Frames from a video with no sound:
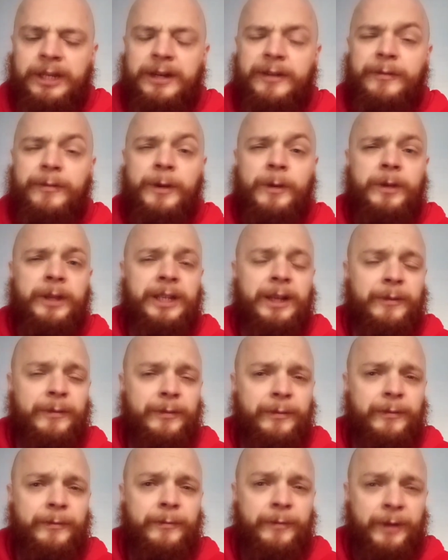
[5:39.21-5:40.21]
It felt like a
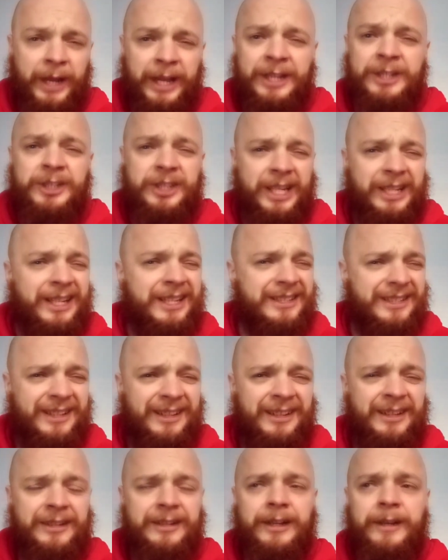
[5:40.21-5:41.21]
fresh kind of
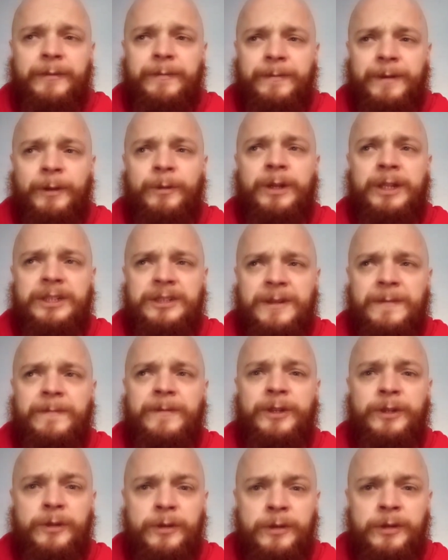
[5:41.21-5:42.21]
start, felt like
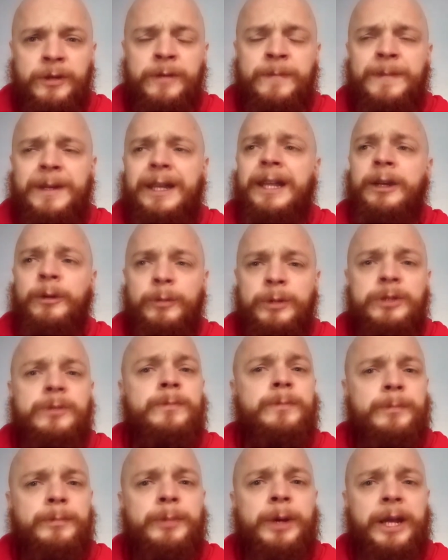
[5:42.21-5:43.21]
something new, and it was
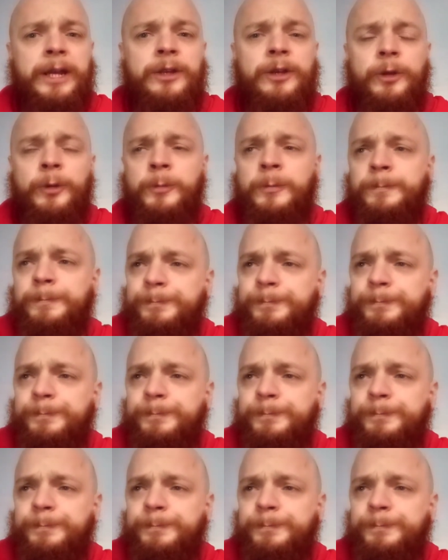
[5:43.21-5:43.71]
pretty cool.